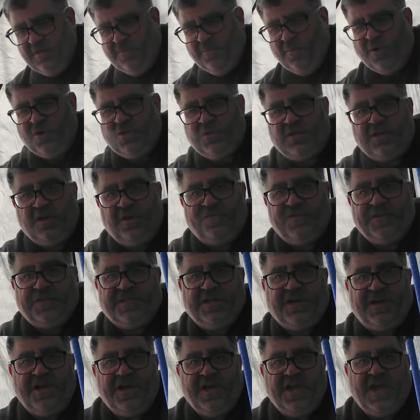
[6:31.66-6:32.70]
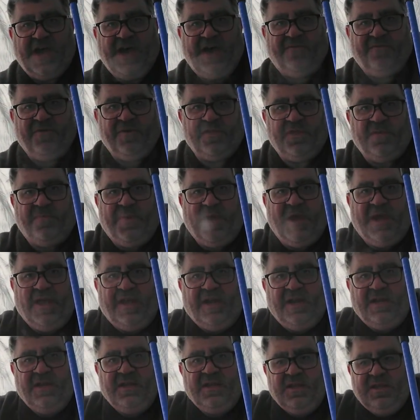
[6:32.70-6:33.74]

the more surface area you have with the pan,